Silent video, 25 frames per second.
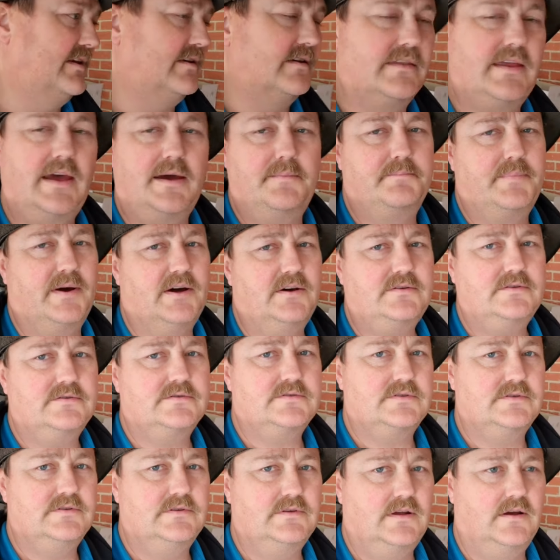end of that box
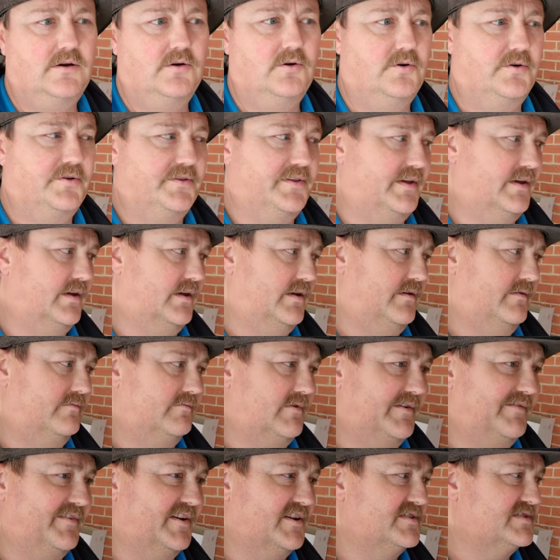or the
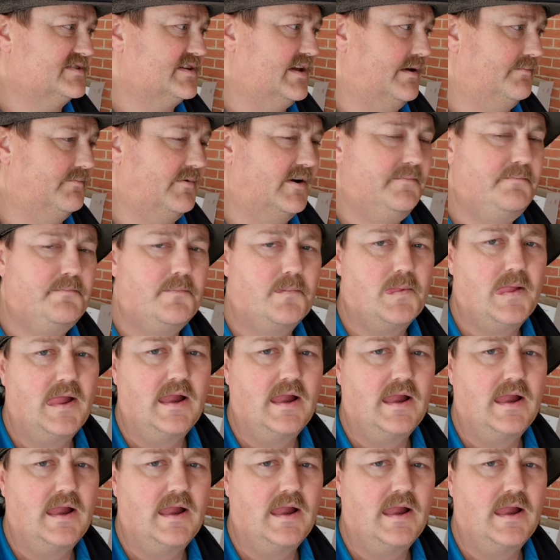reverse camera